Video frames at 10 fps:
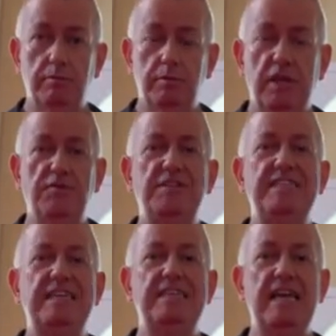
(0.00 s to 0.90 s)
If you see a
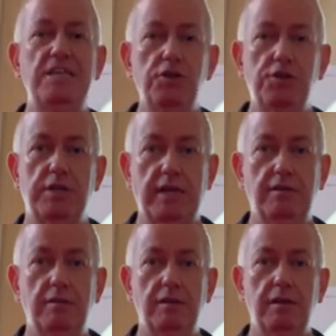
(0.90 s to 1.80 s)
danger sign,
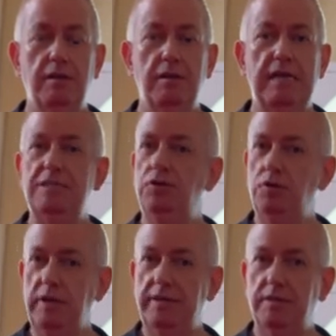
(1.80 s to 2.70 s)
it's too
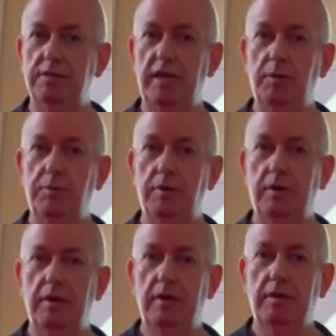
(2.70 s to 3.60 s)
late to escape.
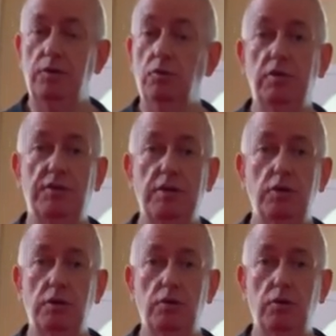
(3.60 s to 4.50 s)
The only thing you
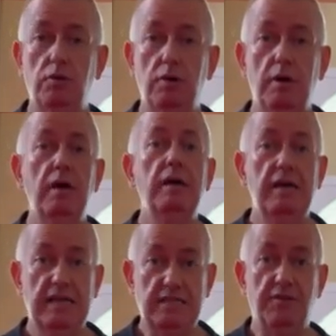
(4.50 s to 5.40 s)
can do
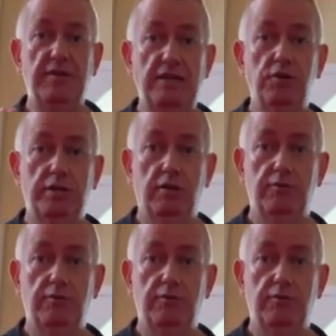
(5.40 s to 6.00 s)
is defend yourself.